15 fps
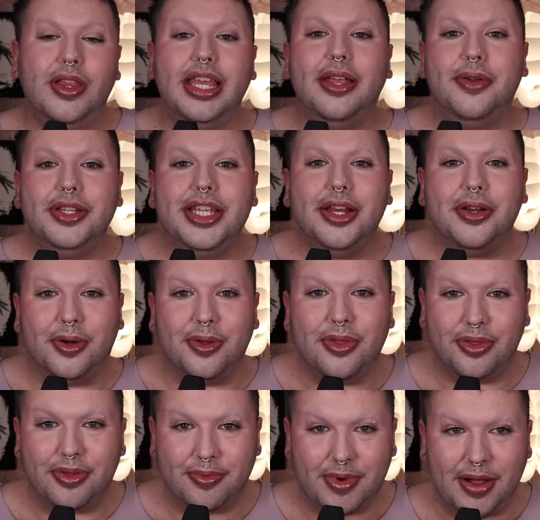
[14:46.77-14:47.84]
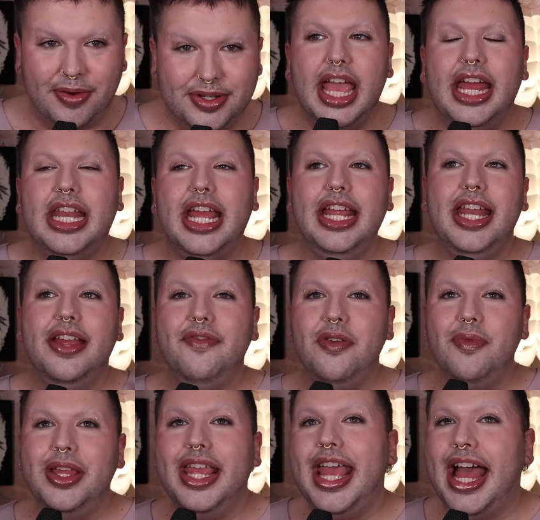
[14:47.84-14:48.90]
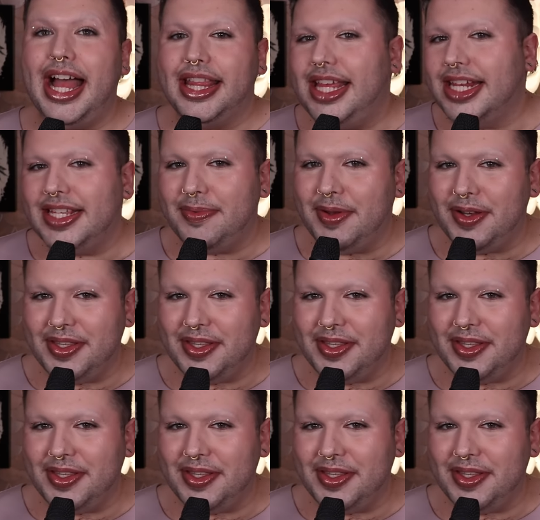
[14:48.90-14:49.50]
irritate her throat. And I never really had that experience